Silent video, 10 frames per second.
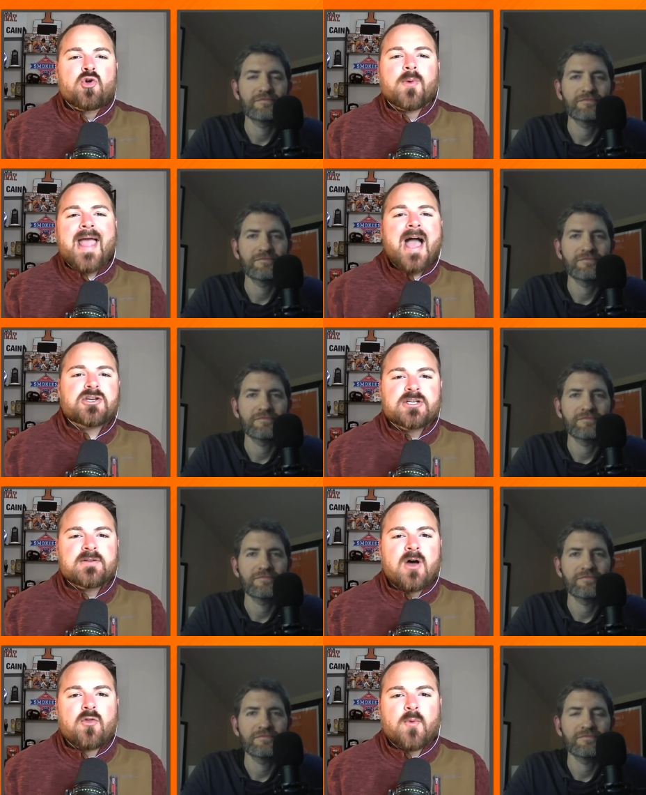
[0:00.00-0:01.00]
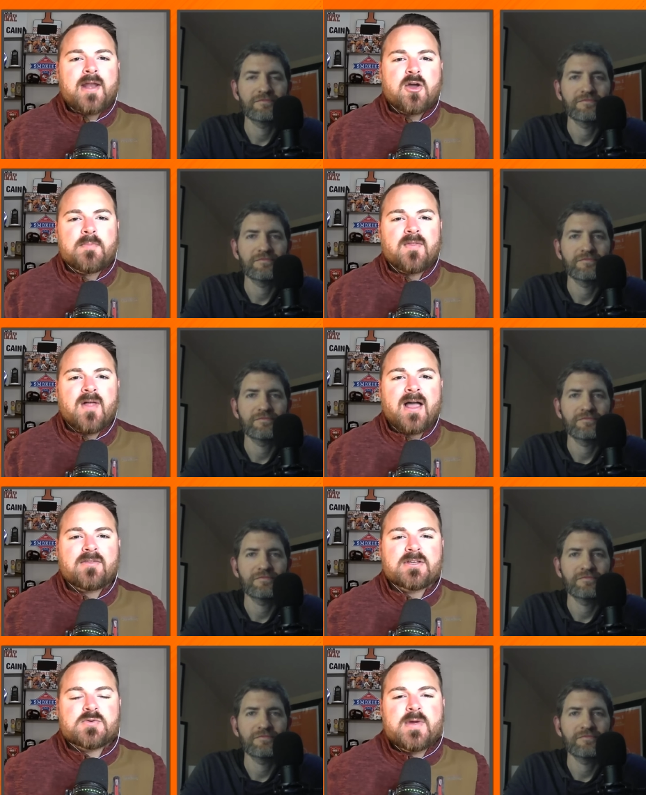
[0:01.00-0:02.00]
Speaker 1: reaction on the radio been
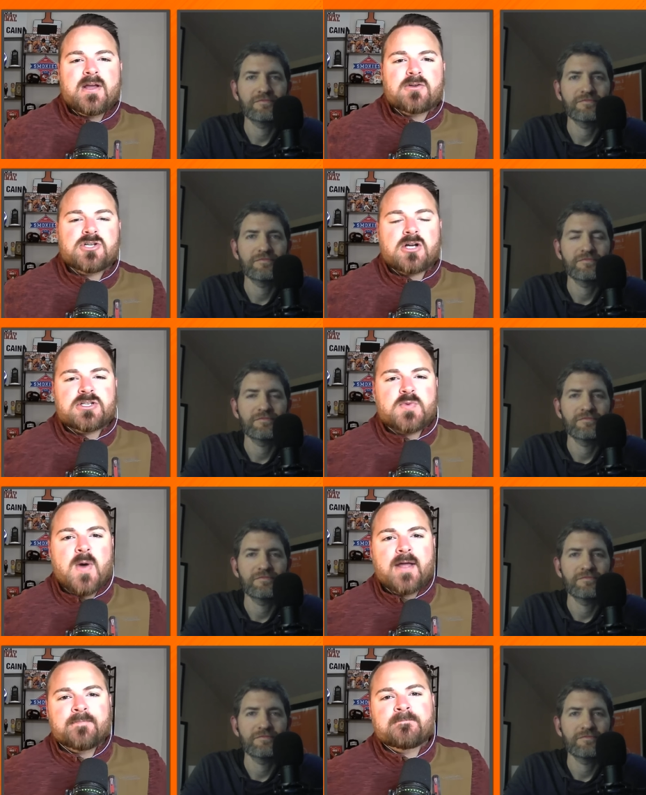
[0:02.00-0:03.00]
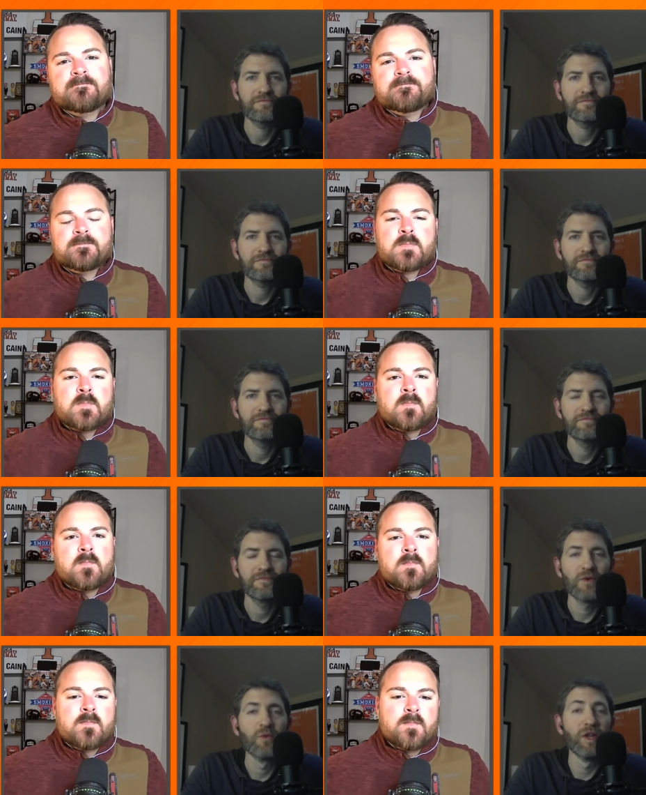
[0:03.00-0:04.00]
like this week on Josh and Swain?
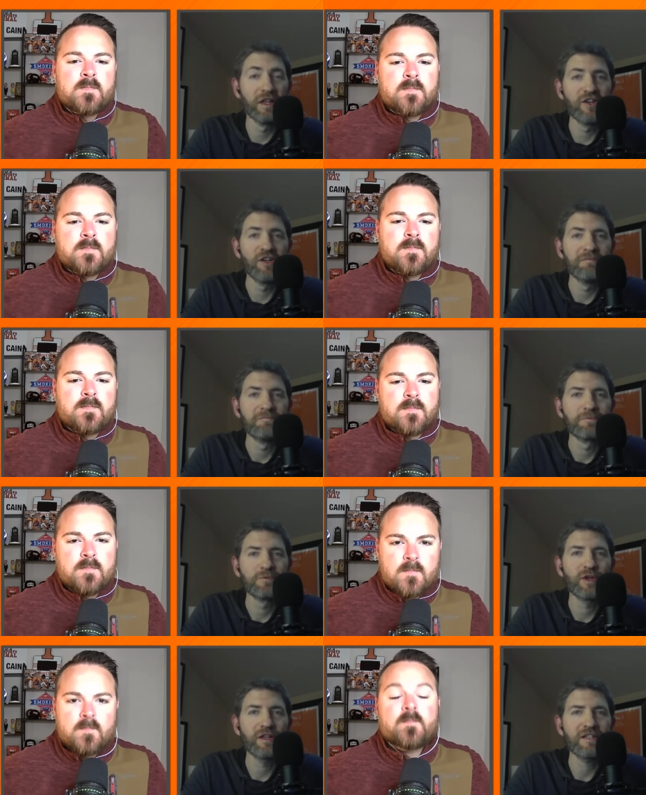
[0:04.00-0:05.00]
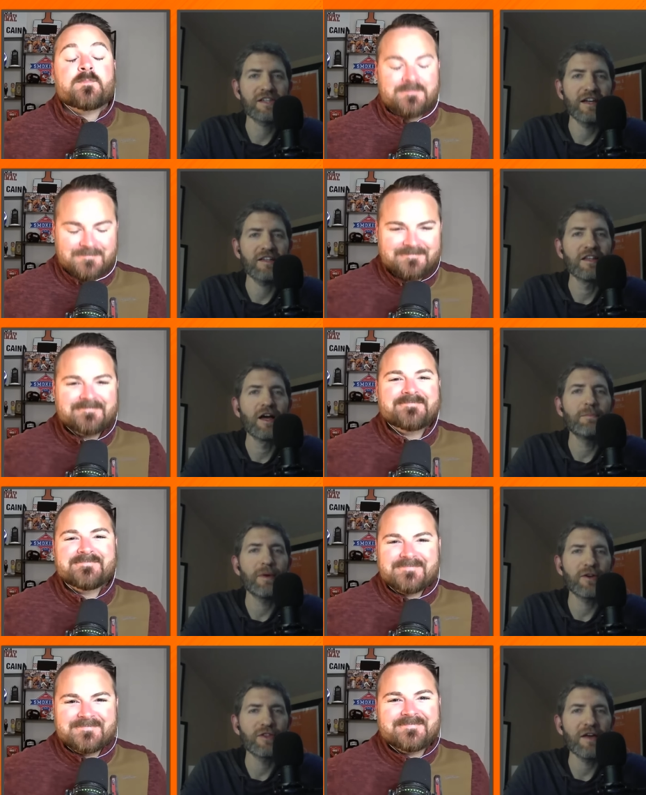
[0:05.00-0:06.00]
Speaker 2: Really good. Really excited. A lot
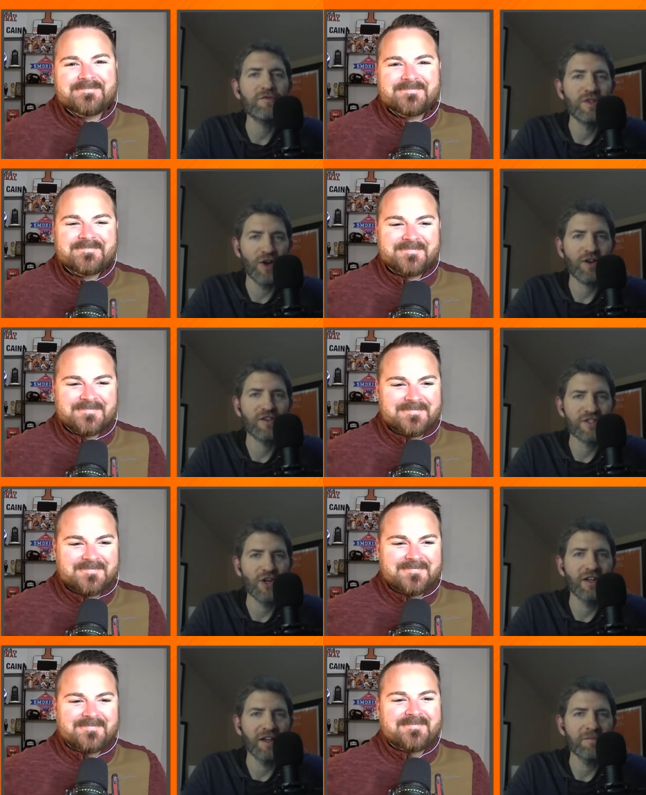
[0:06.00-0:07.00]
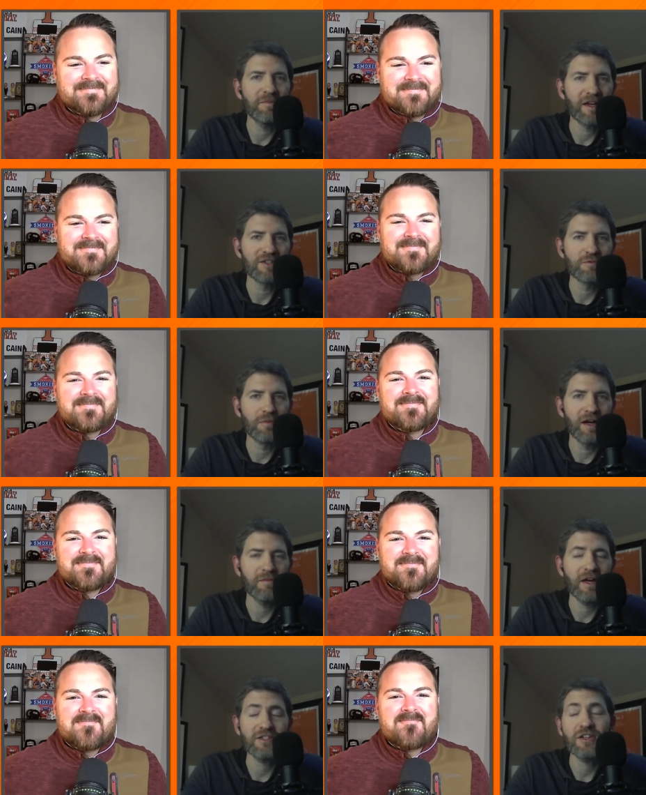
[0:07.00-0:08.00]
better than after the Arkansas game, as you might
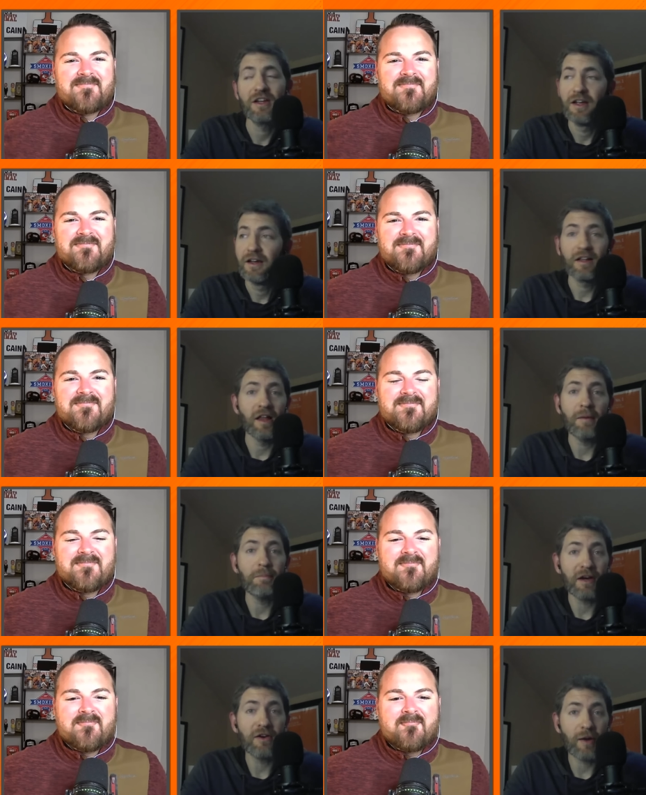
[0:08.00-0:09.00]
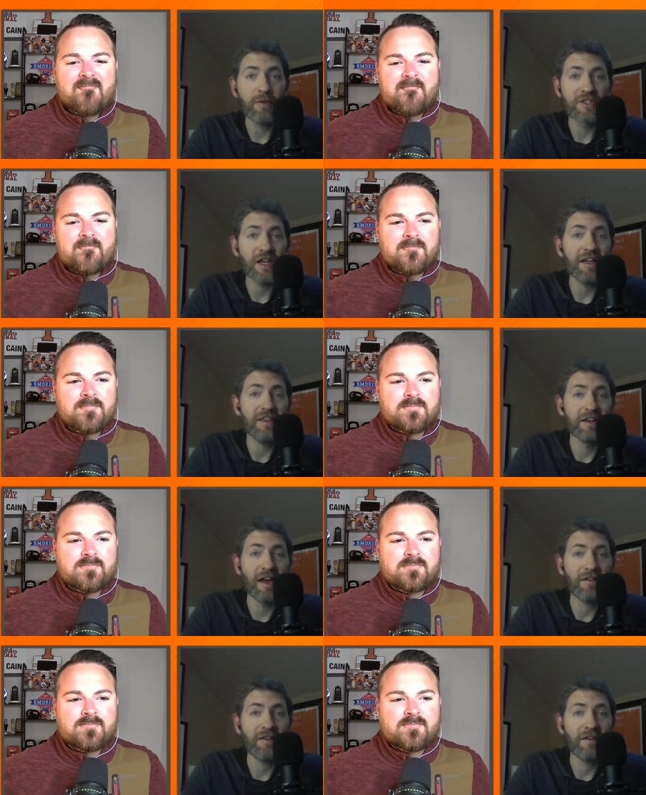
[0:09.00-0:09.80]
imagine. A lot better, I would say, than